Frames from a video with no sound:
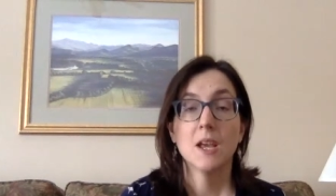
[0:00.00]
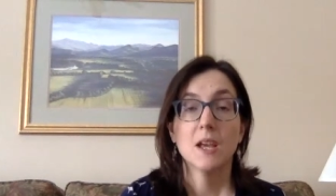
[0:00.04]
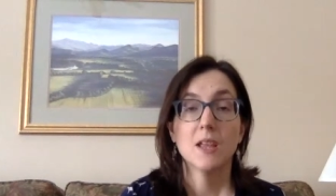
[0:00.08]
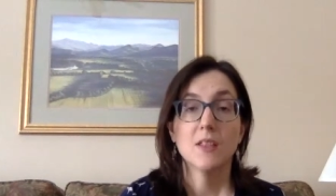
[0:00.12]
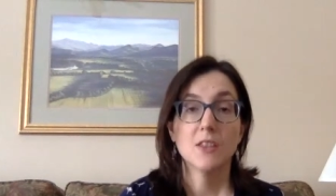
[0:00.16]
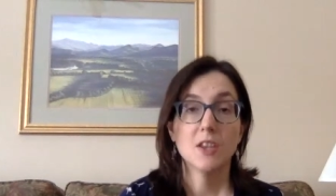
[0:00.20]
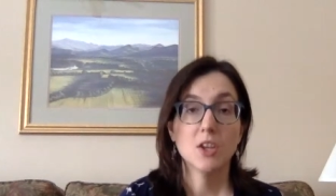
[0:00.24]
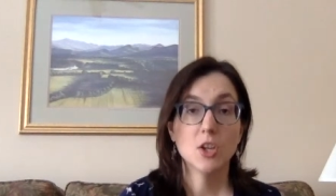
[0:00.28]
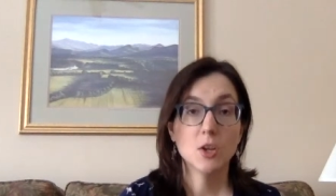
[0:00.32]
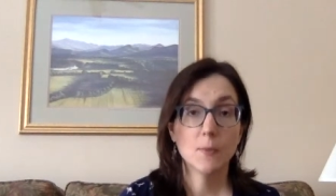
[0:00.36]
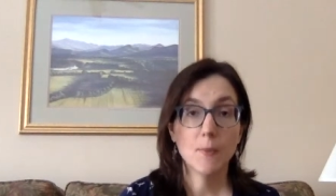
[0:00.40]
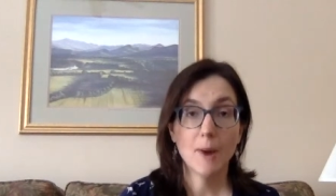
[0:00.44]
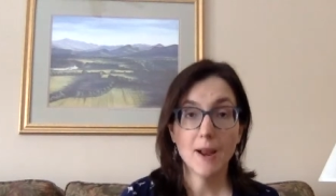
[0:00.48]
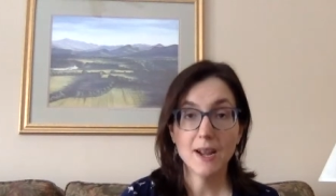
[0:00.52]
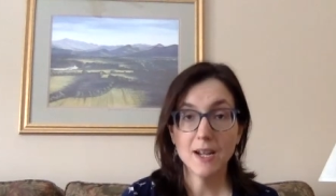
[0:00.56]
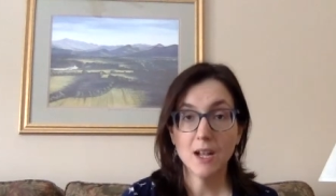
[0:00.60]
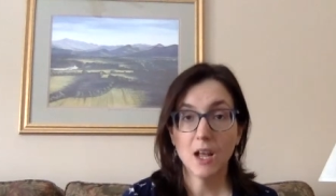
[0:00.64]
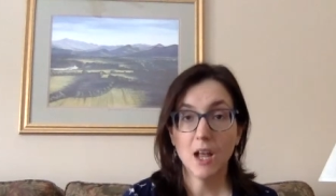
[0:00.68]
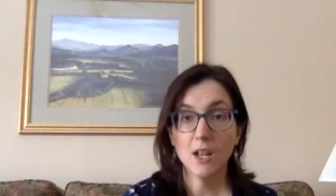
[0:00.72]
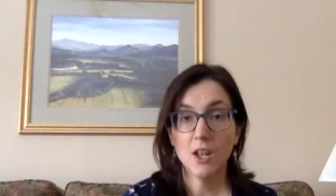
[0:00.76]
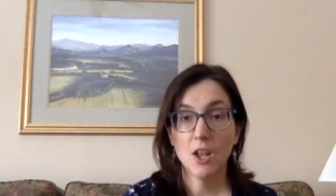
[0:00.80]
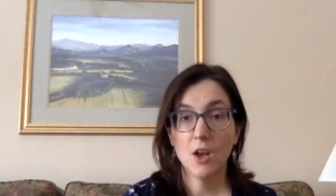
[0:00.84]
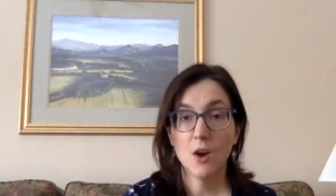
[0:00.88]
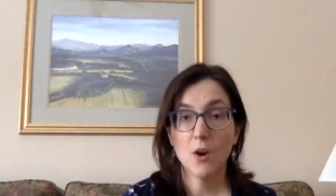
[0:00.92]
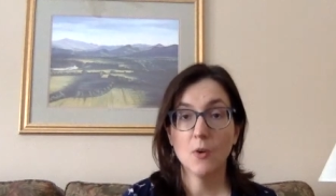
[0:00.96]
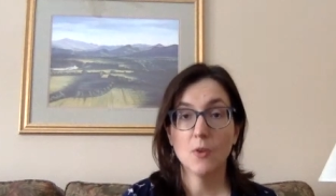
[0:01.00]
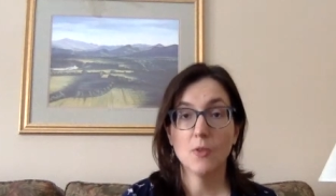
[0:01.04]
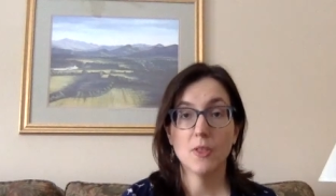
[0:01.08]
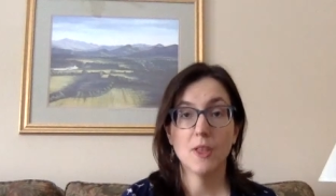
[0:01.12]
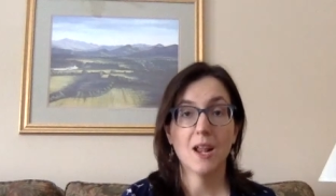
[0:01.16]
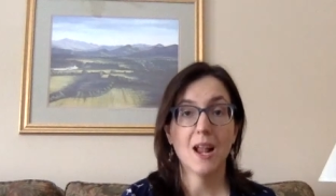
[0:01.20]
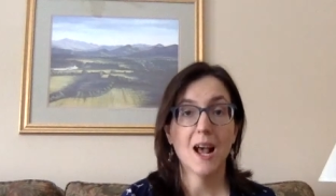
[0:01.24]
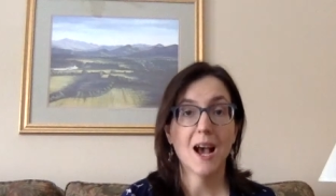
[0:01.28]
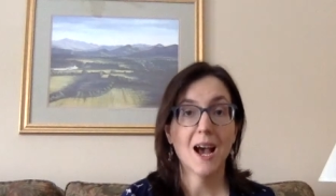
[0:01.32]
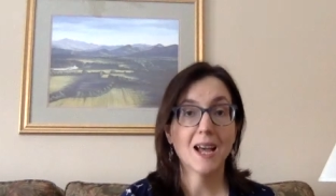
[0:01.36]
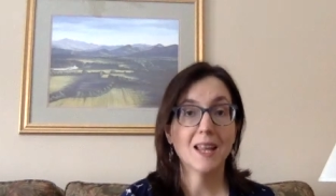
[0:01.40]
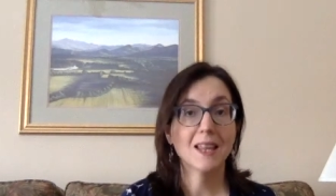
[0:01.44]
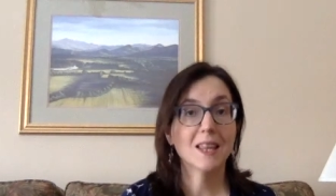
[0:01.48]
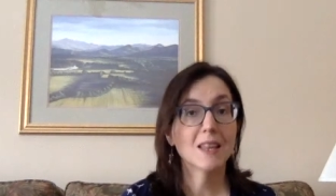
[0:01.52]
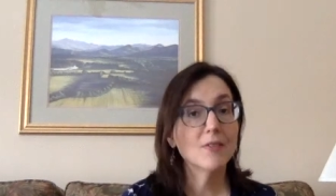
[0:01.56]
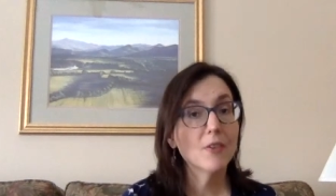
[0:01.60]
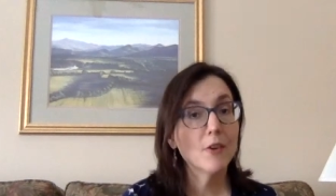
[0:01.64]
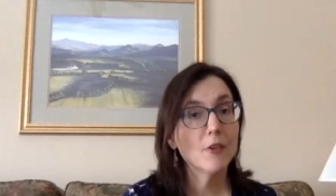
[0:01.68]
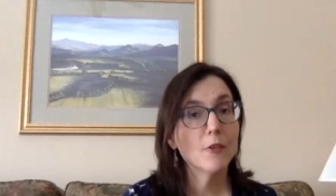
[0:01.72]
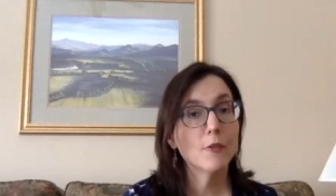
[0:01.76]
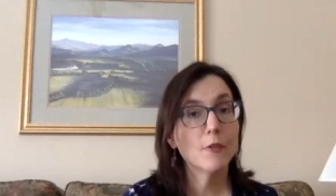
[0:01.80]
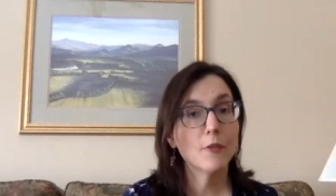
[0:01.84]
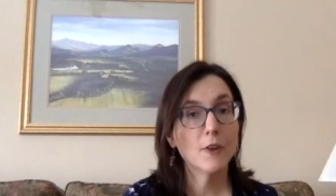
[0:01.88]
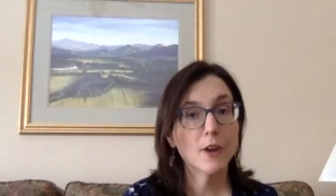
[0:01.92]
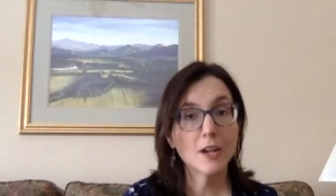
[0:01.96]
then you might not know that I live a
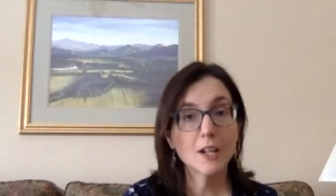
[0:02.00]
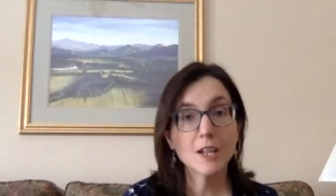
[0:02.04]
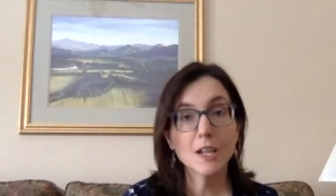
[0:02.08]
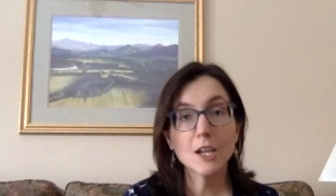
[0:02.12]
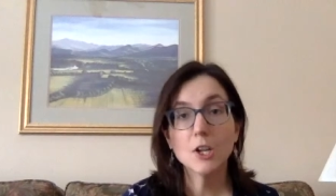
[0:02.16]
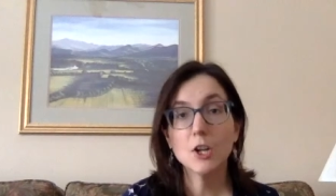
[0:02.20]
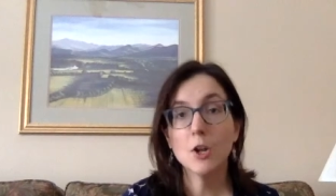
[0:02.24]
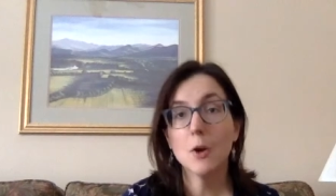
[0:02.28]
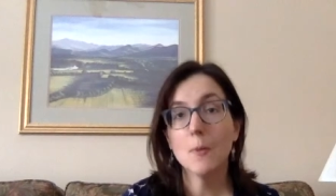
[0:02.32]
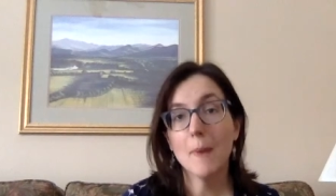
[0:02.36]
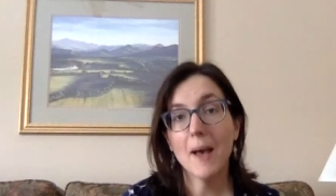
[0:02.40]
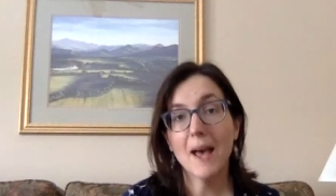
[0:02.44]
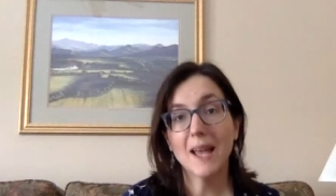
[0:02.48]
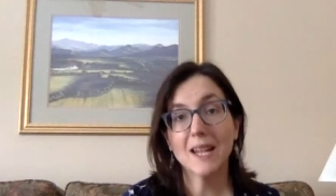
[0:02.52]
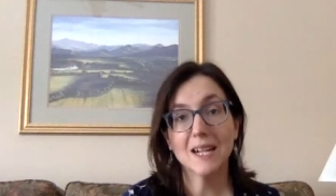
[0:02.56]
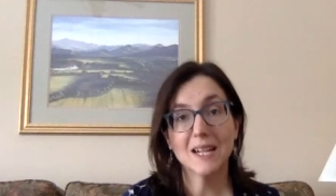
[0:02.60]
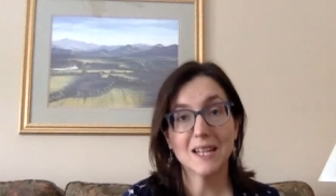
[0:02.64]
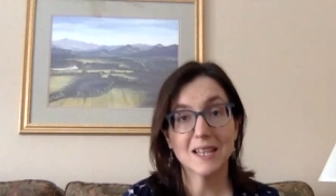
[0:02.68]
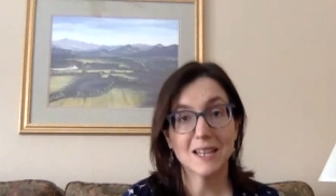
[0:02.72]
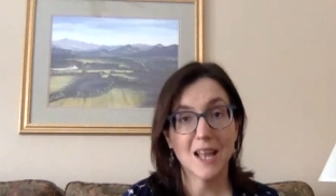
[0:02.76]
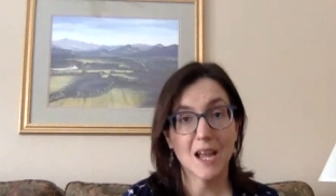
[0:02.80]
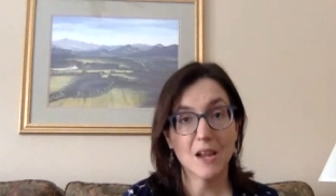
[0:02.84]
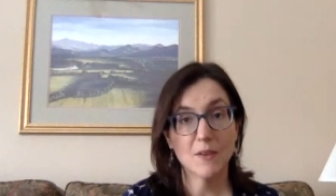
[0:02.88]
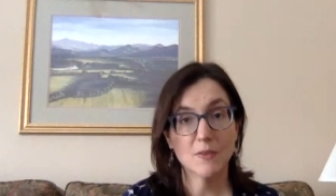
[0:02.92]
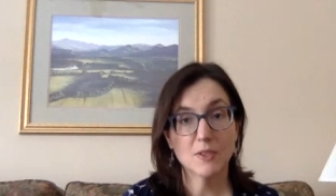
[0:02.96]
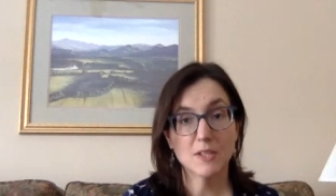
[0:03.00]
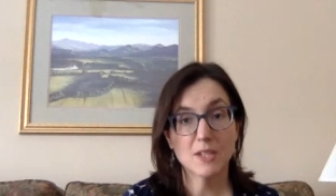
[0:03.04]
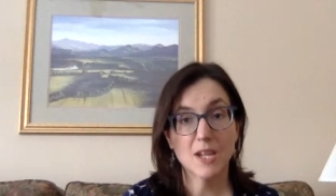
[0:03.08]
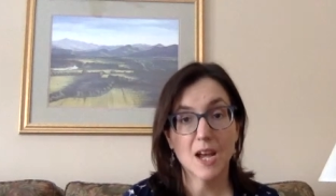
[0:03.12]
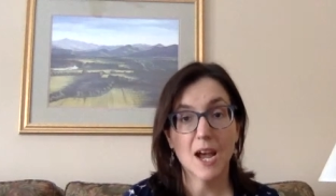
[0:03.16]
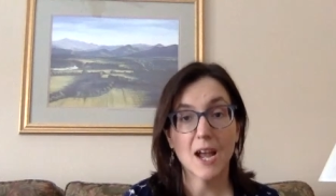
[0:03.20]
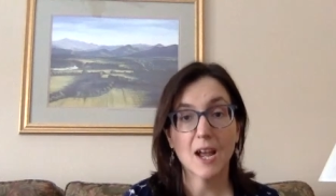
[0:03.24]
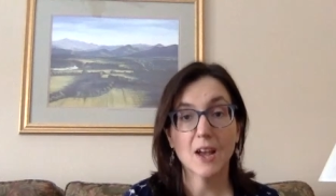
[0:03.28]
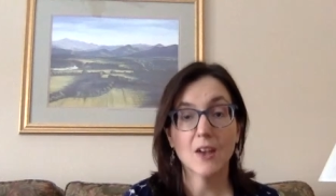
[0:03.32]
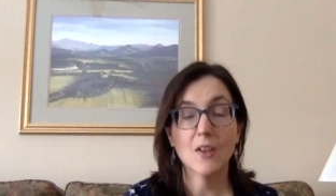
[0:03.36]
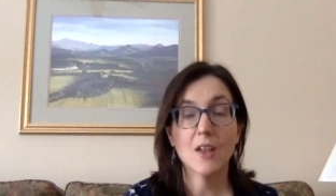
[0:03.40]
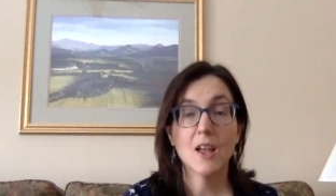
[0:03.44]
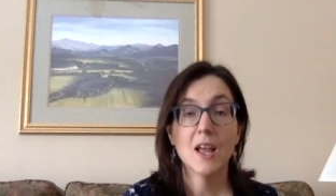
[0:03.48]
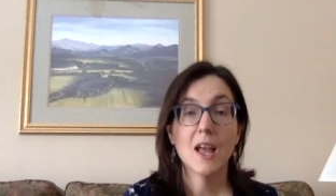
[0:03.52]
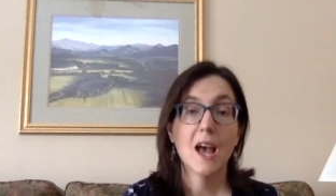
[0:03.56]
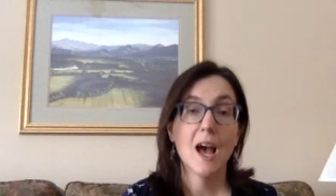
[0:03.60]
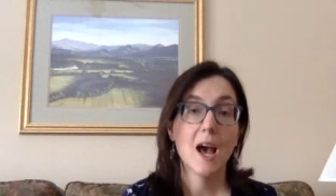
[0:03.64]
fairly nomadic lifestyle.